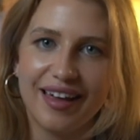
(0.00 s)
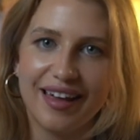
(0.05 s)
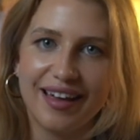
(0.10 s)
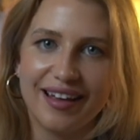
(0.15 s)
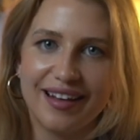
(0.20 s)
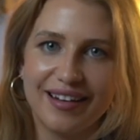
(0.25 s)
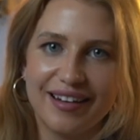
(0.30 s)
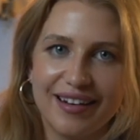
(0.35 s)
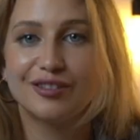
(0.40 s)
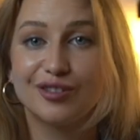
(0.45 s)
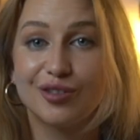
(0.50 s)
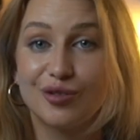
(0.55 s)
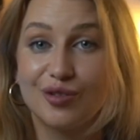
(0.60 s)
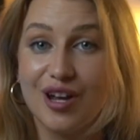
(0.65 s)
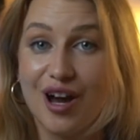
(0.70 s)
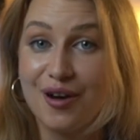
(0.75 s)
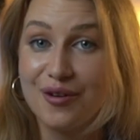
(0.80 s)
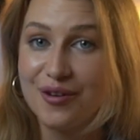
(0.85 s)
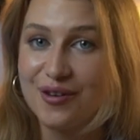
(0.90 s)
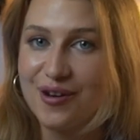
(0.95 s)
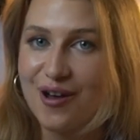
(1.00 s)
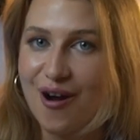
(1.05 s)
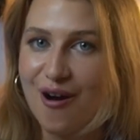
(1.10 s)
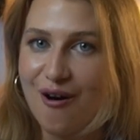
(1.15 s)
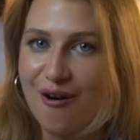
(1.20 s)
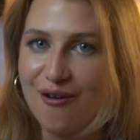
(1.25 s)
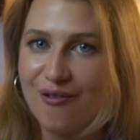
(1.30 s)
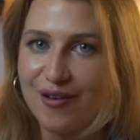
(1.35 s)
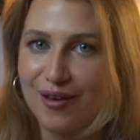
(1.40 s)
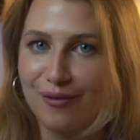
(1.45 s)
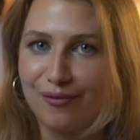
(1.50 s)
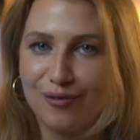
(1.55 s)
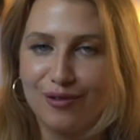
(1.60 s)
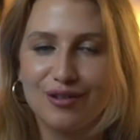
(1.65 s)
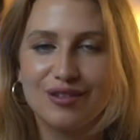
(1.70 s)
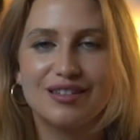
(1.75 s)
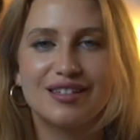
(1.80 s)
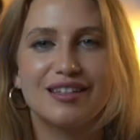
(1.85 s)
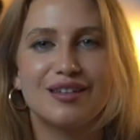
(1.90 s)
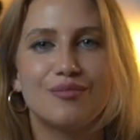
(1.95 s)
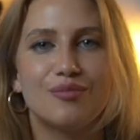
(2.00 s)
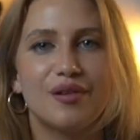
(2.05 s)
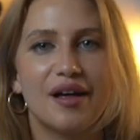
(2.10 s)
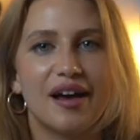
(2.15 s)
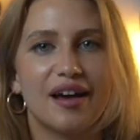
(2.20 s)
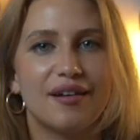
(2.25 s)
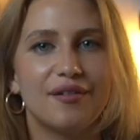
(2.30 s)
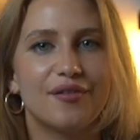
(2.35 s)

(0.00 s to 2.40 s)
And so now you know, if you see black